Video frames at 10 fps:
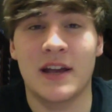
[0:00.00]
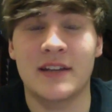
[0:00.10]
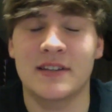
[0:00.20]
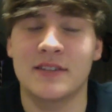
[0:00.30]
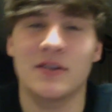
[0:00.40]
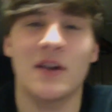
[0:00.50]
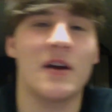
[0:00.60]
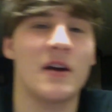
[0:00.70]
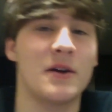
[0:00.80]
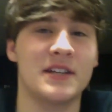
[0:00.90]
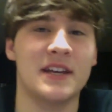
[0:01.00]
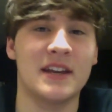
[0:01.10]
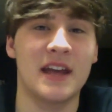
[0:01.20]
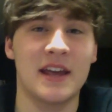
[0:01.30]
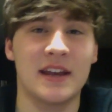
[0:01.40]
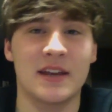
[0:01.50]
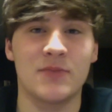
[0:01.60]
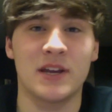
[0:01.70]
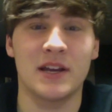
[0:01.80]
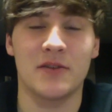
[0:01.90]
And since DNA can
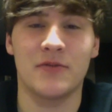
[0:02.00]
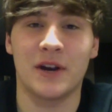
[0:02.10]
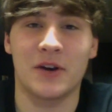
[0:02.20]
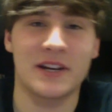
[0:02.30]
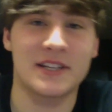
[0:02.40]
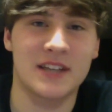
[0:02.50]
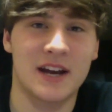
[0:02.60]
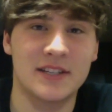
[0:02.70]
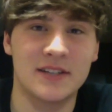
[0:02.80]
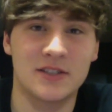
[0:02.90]
be of varying sizes,